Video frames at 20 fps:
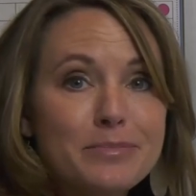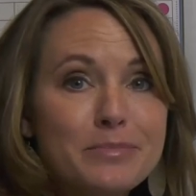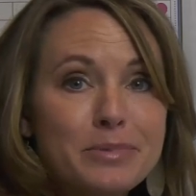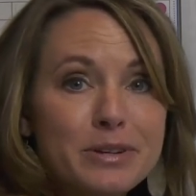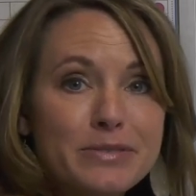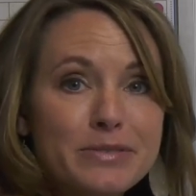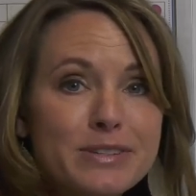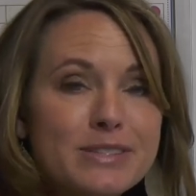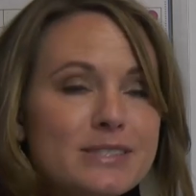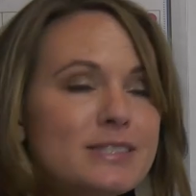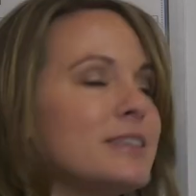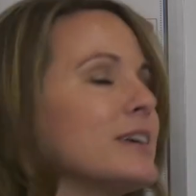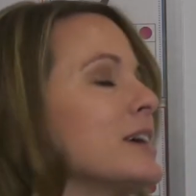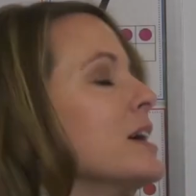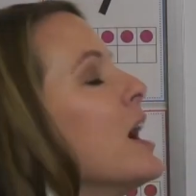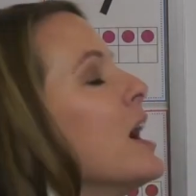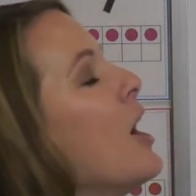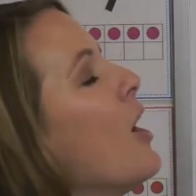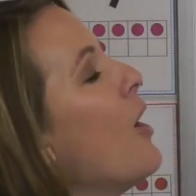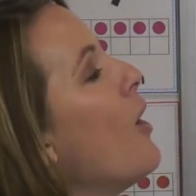previously,
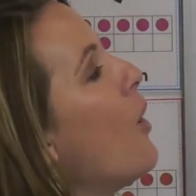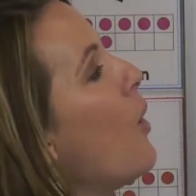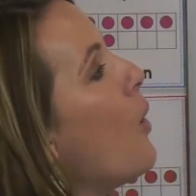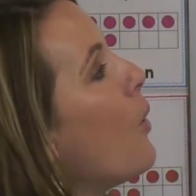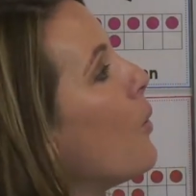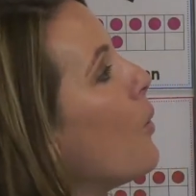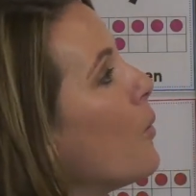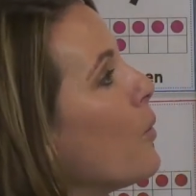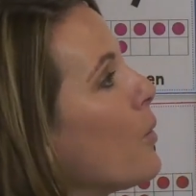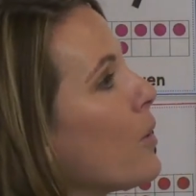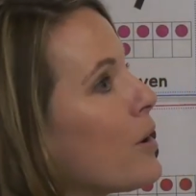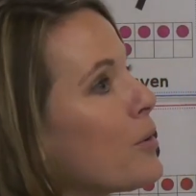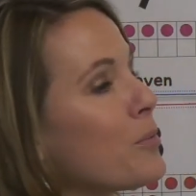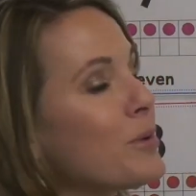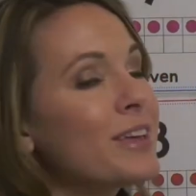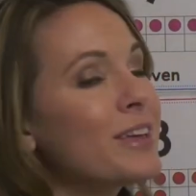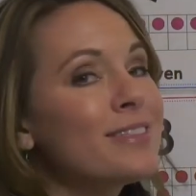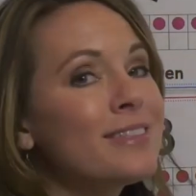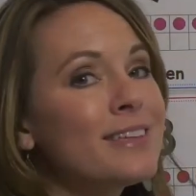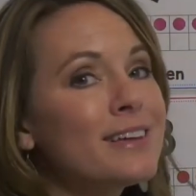or we
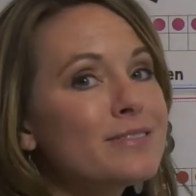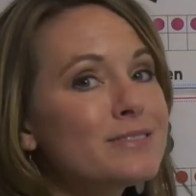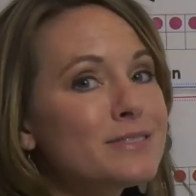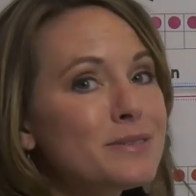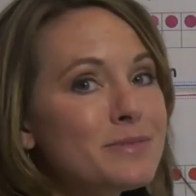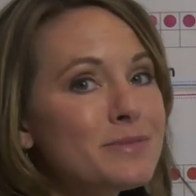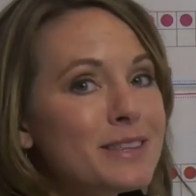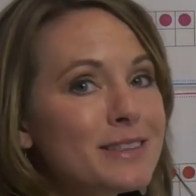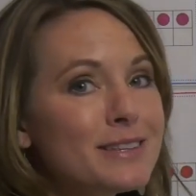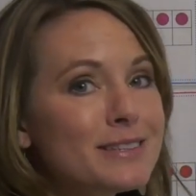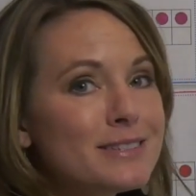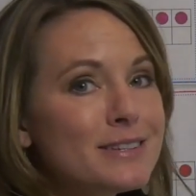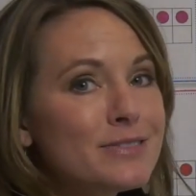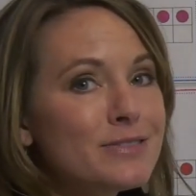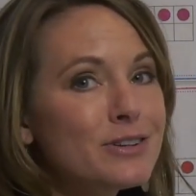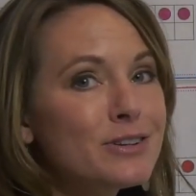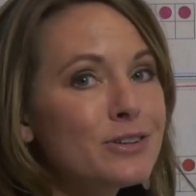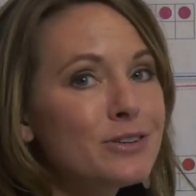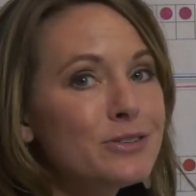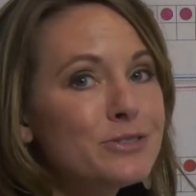can think of something that's even
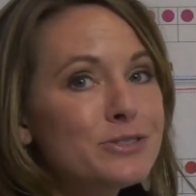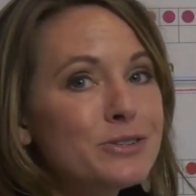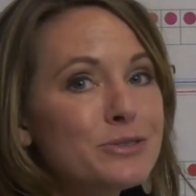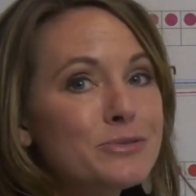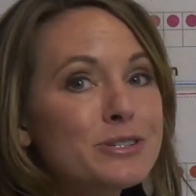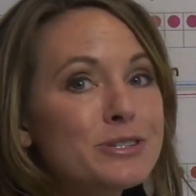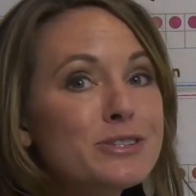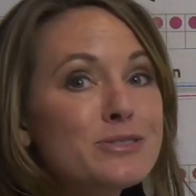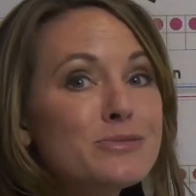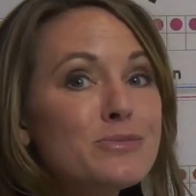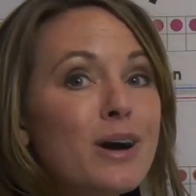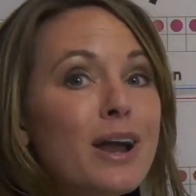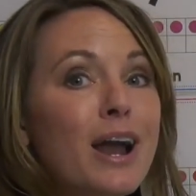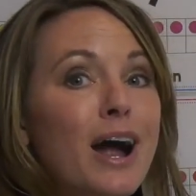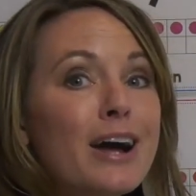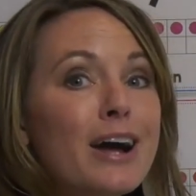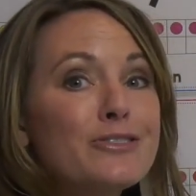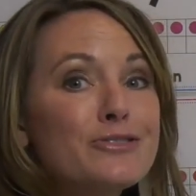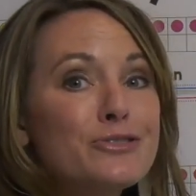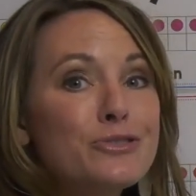closer, which is what
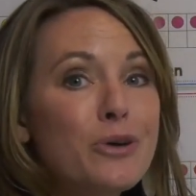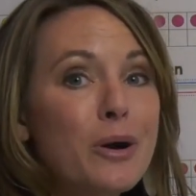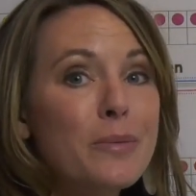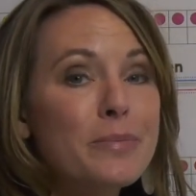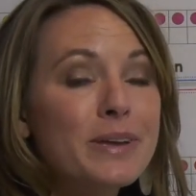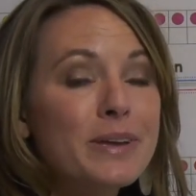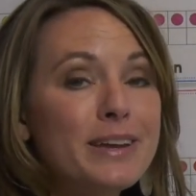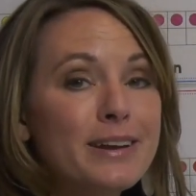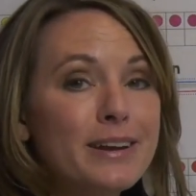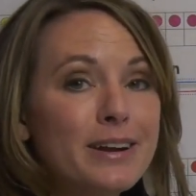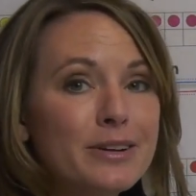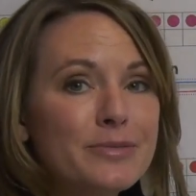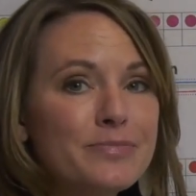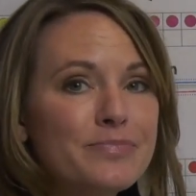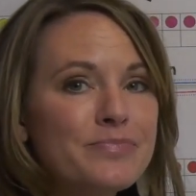I drew up here.